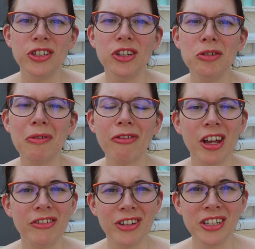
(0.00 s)
Do you
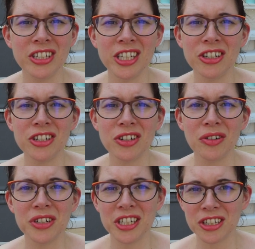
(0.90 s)
prefer vintage
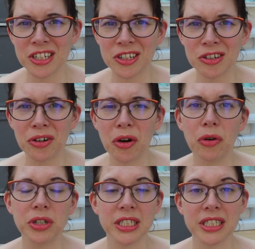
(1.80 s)
or digital
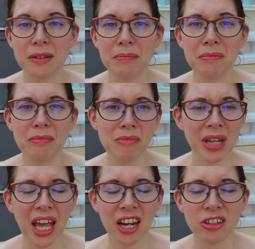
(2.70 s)
or just a
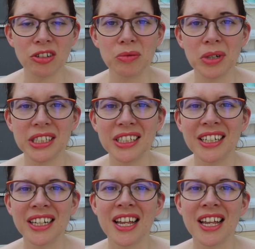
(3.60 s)
mechanical one?